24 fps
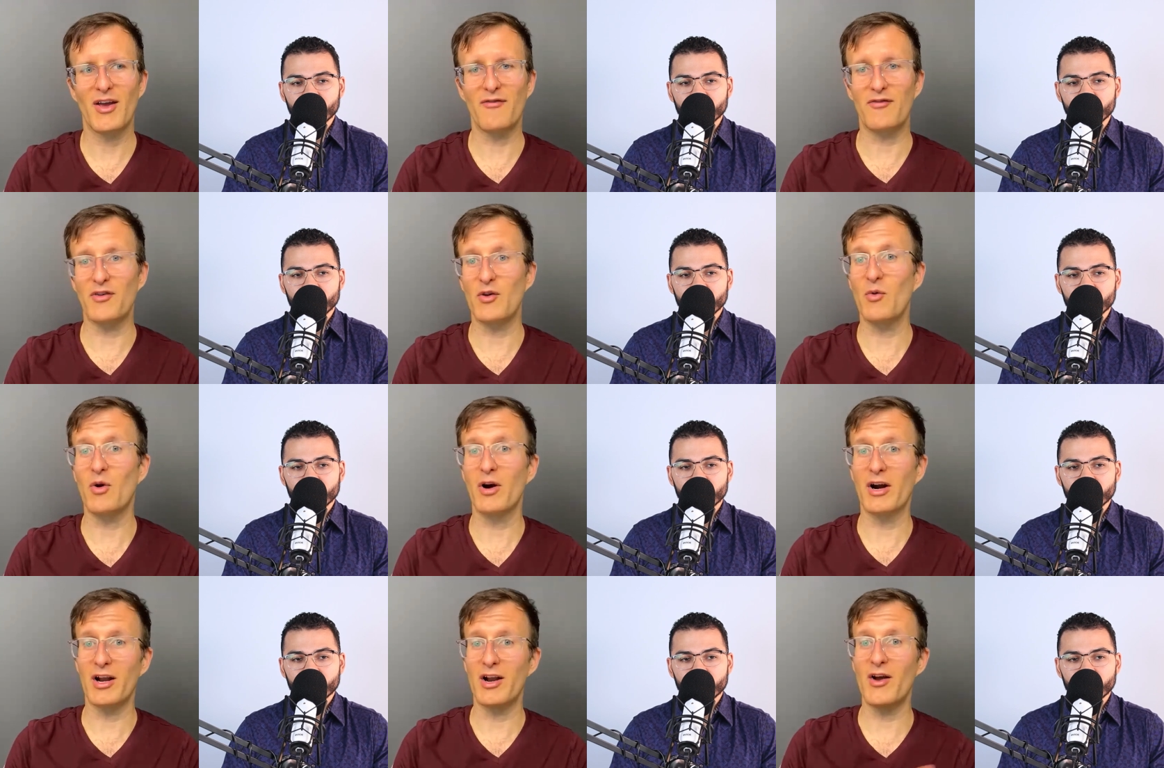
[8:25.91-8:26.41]

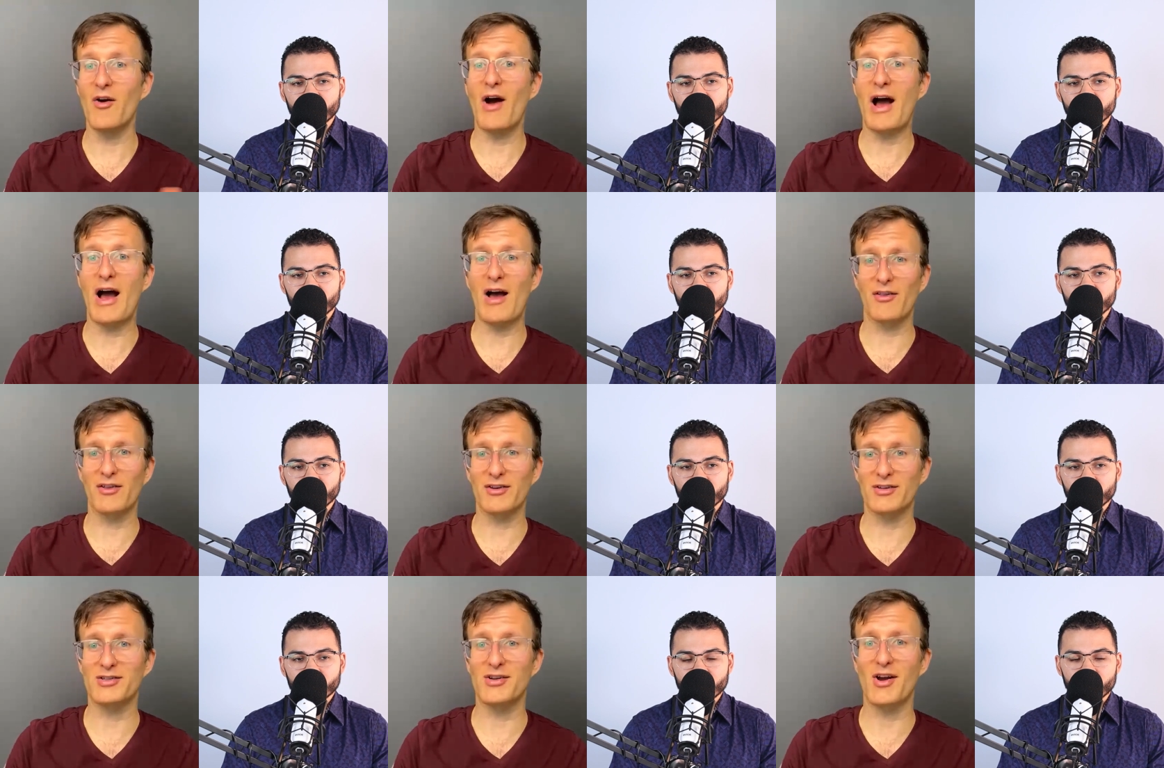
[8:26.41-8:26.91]
Speaker 1: if you want to know
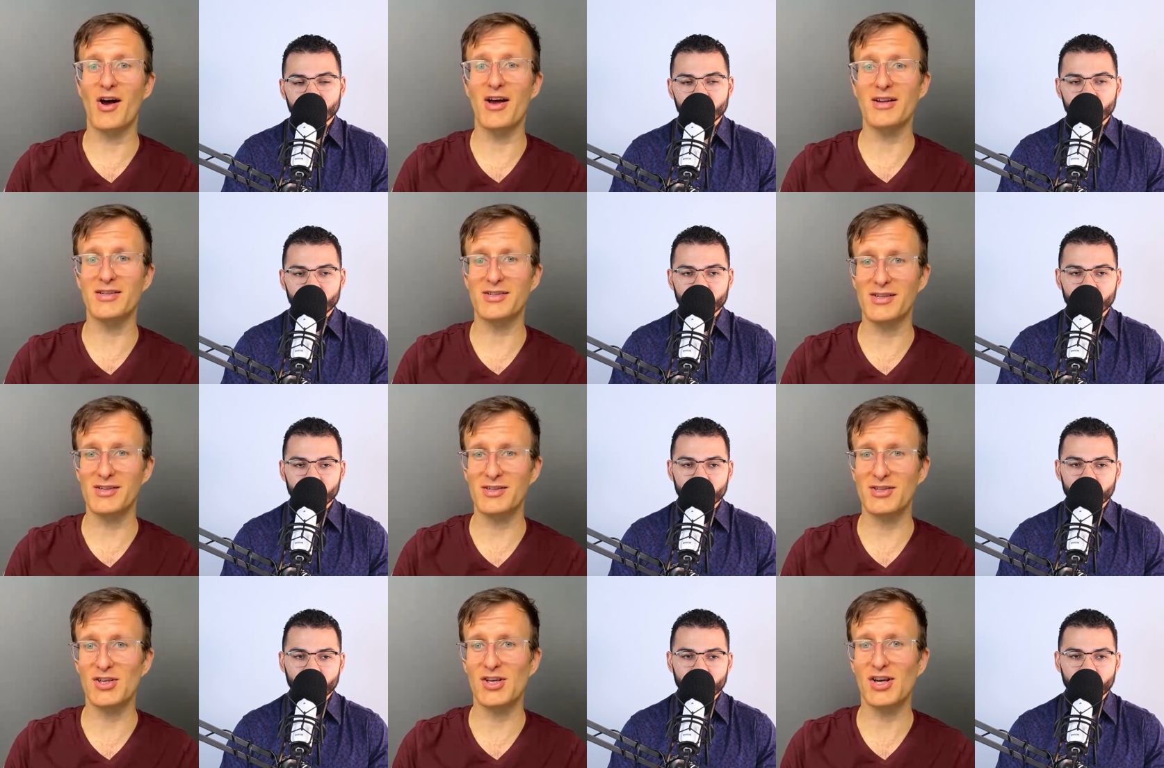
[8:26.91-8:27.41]
how the
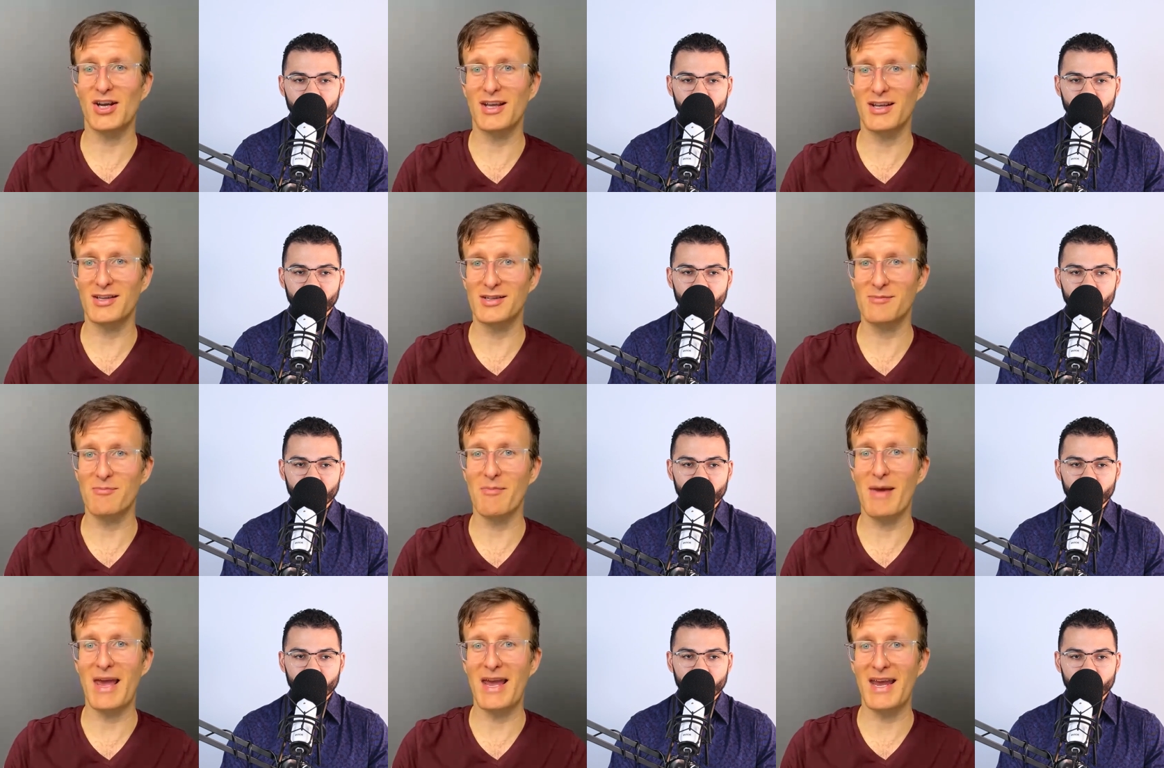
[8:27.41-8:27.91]
sausage
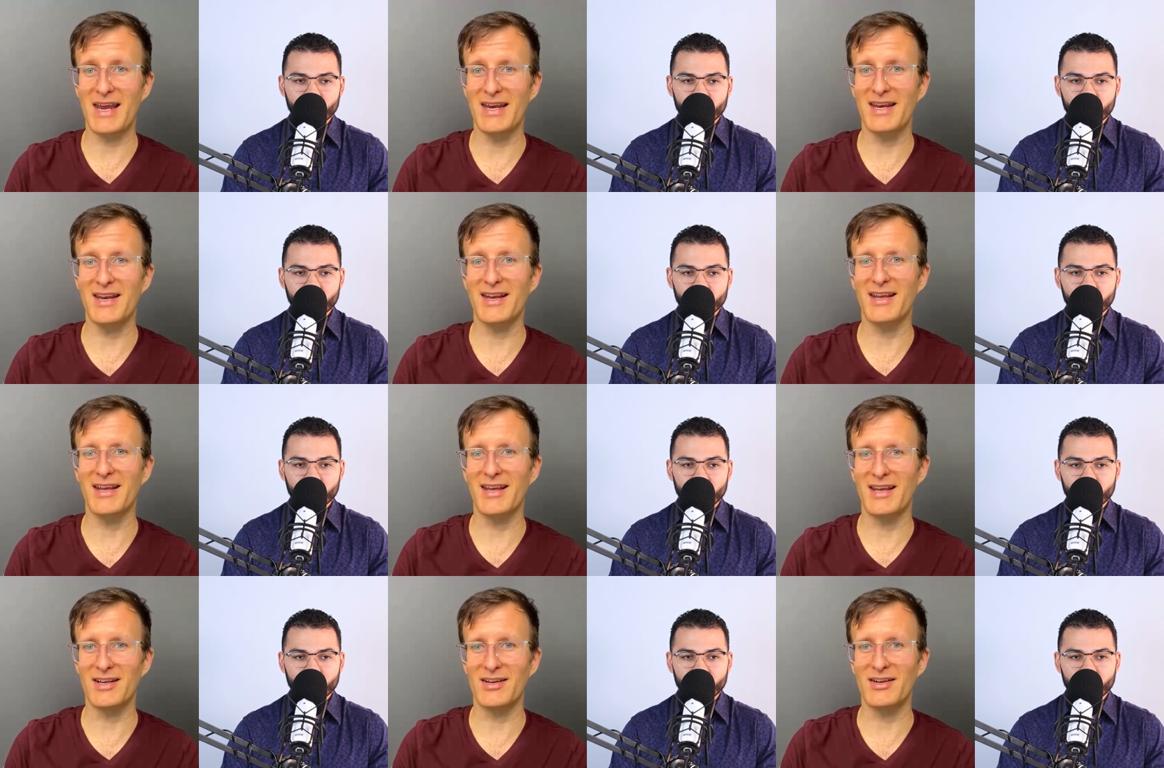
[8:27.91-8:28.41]
is
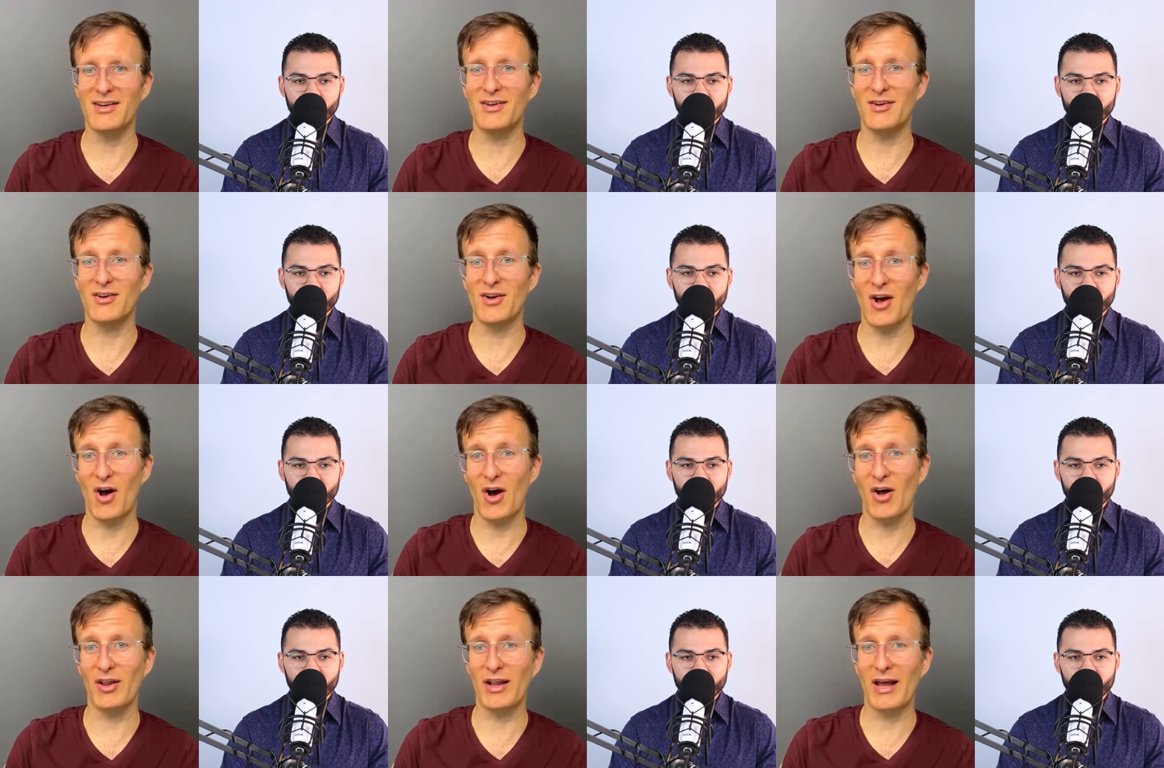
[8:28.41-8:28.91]
made
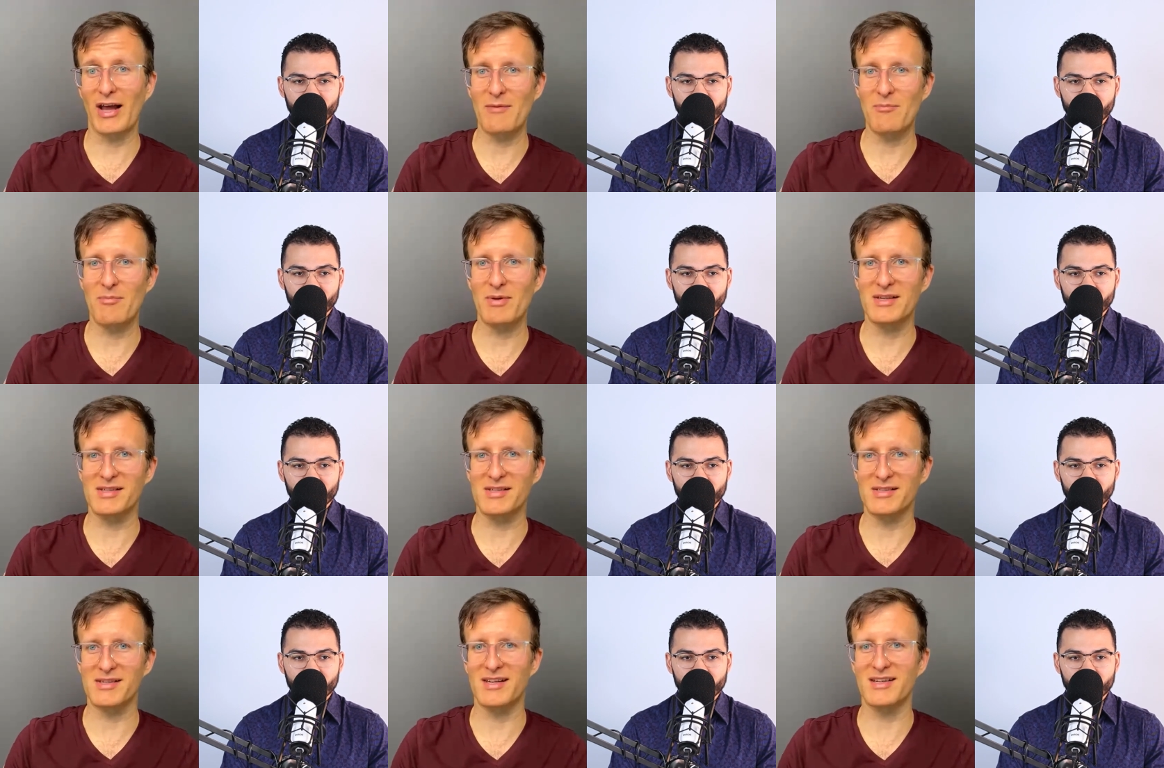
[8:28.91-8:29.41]
in
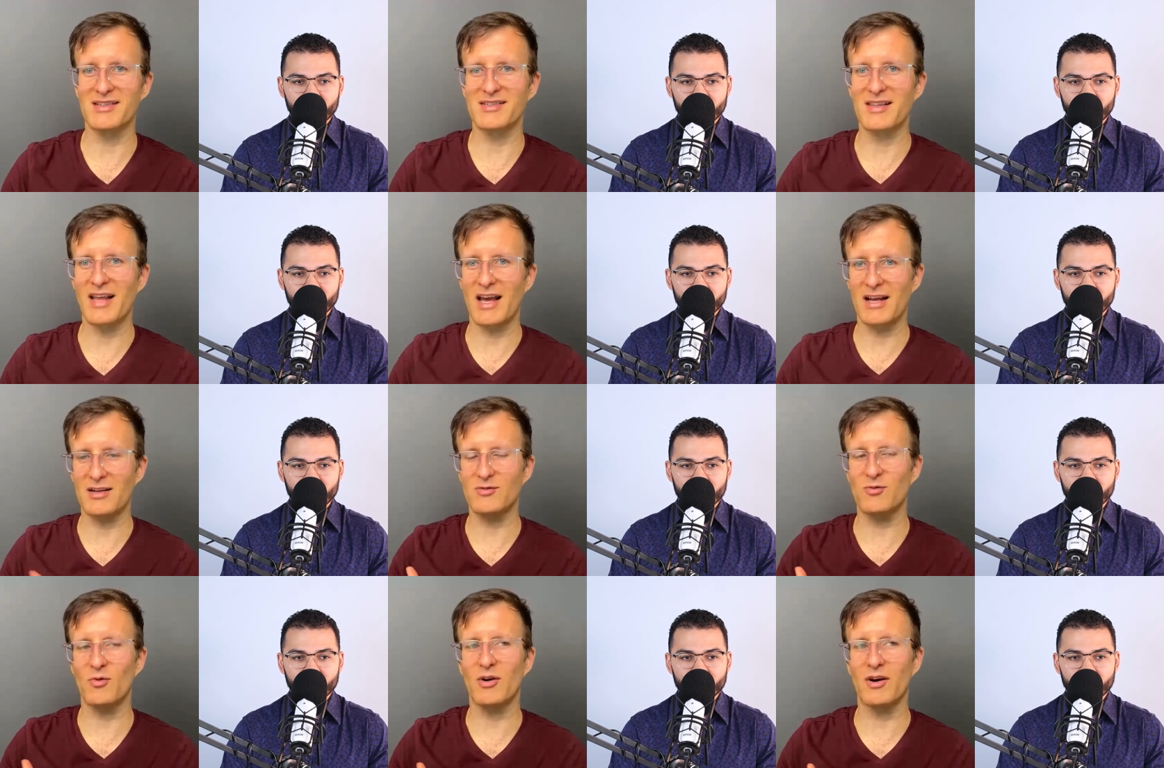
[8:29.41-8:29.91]
online business,
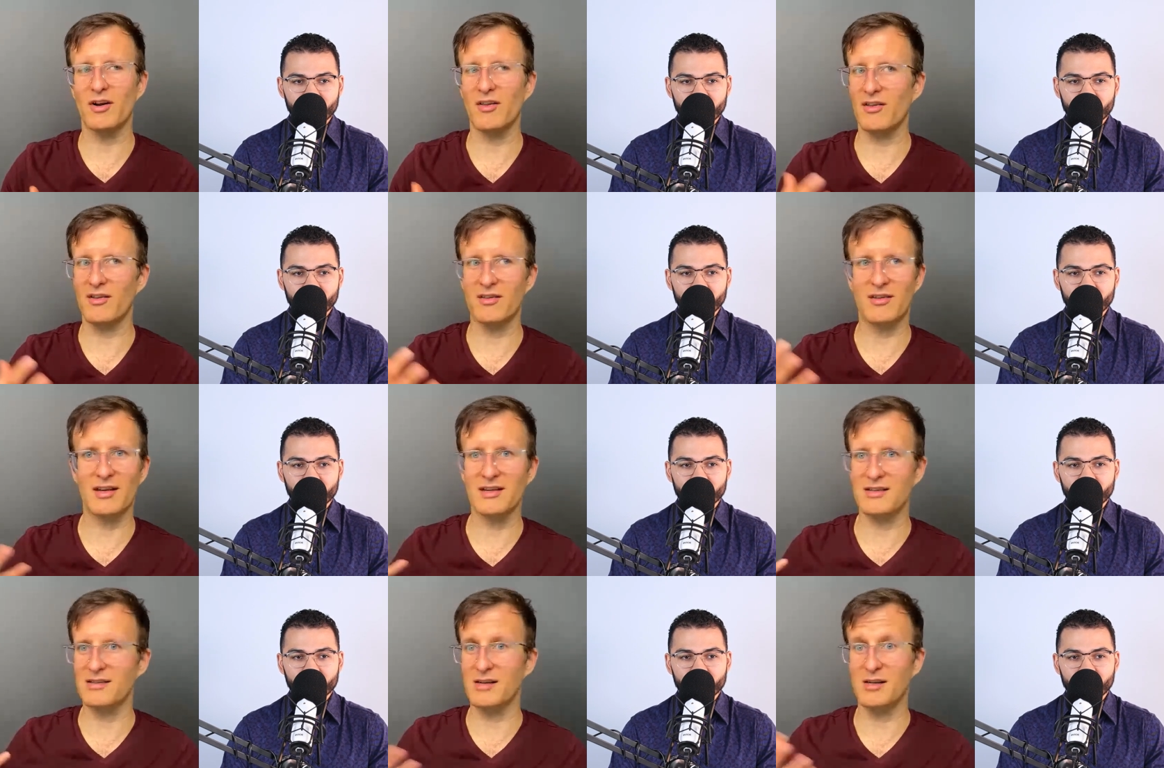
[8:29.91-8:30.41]
that's one of
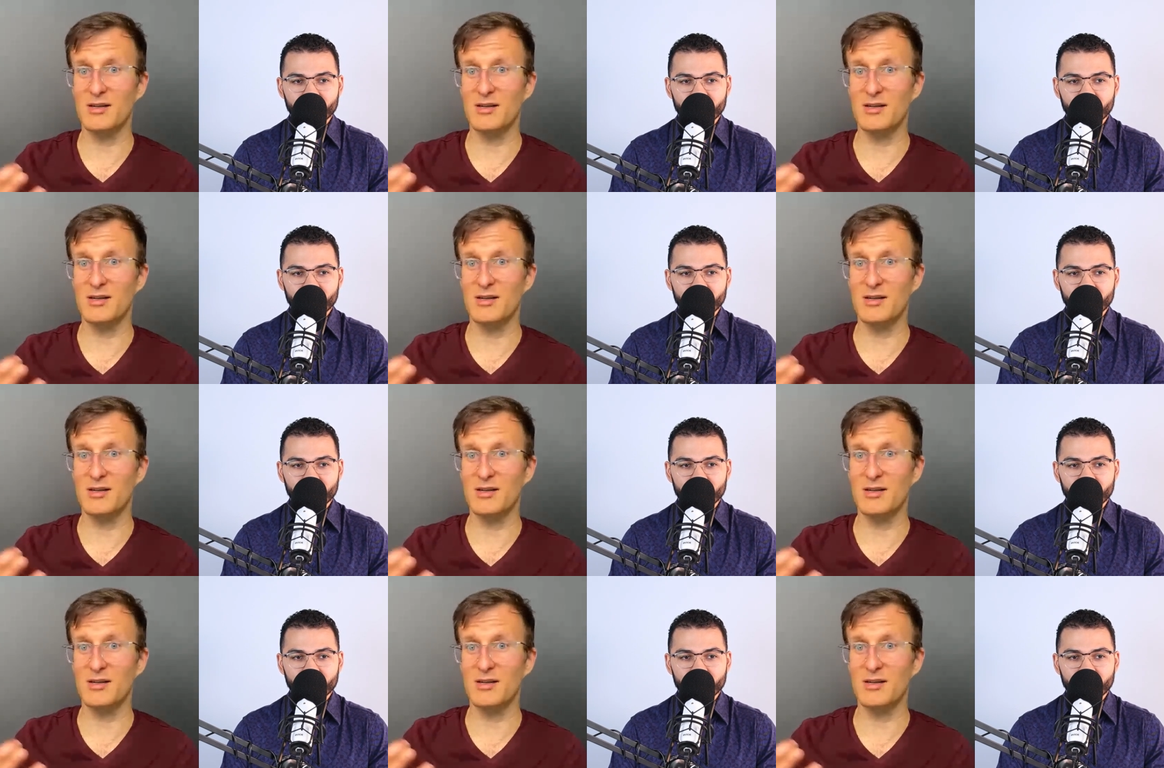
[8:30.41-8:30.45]
the things